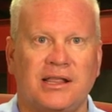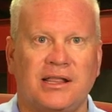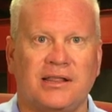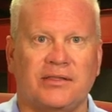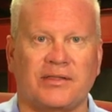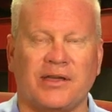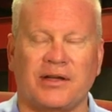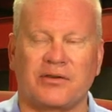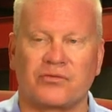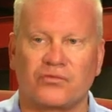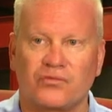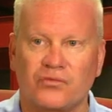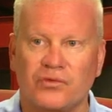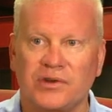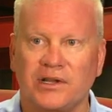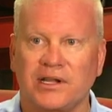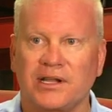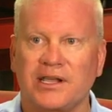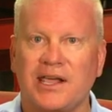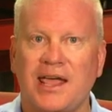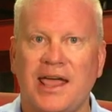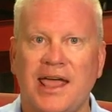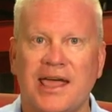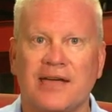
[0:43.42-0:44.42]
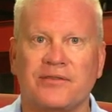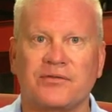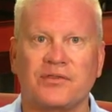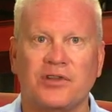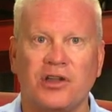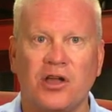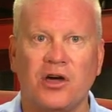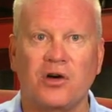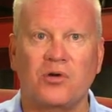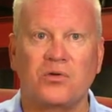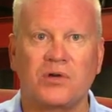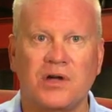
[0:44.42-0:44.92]
that really have
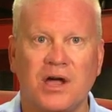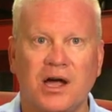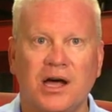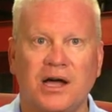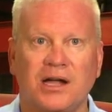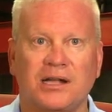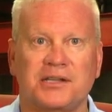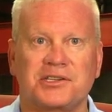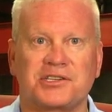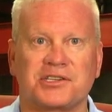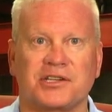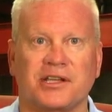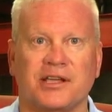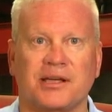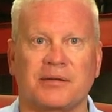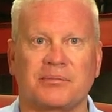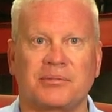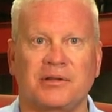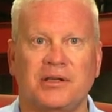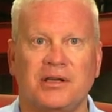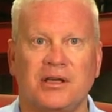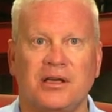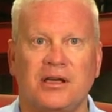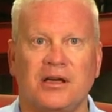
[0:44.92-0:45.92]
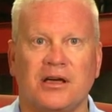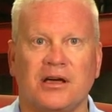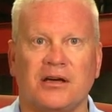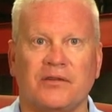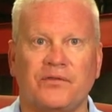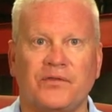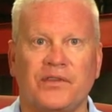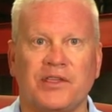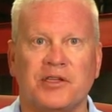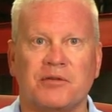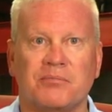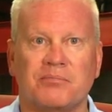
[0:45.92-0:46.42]
no concept
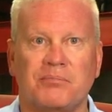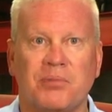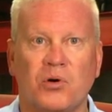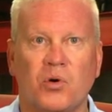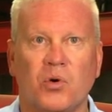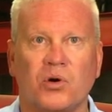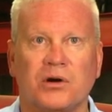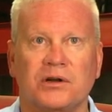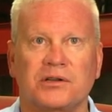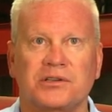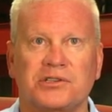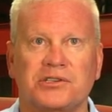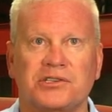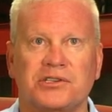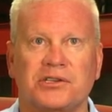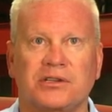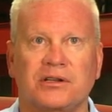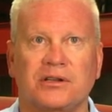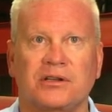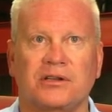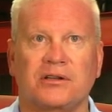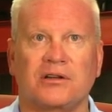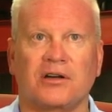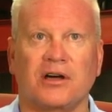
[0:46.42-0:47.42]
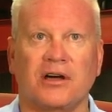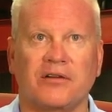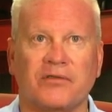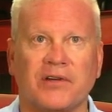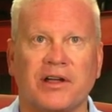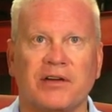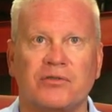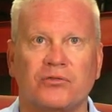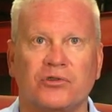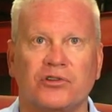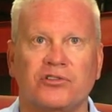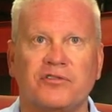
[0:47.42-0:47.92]
of the importance of
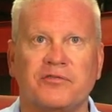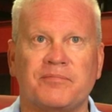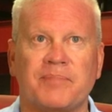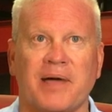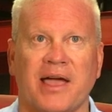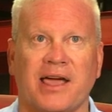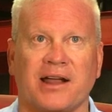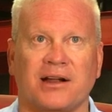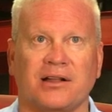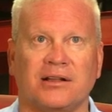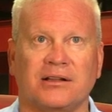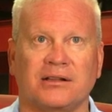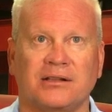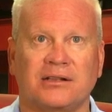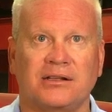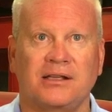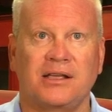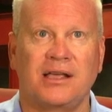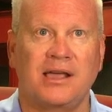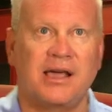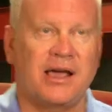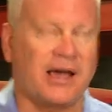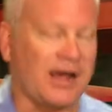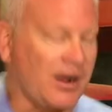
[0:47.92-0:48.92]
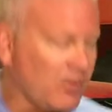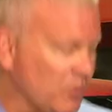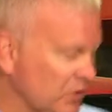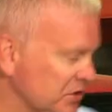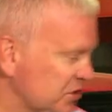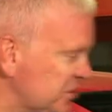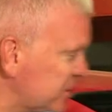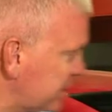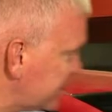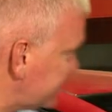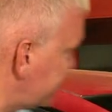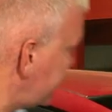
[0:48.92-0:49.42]
a roof panel. I
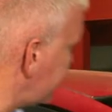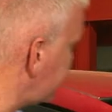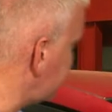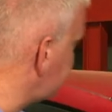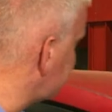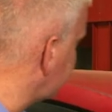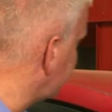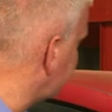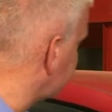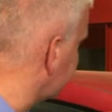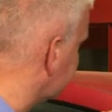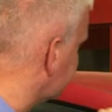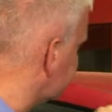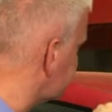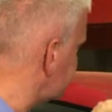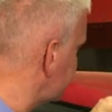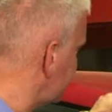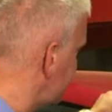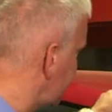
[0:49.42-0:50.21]
want you to think about this.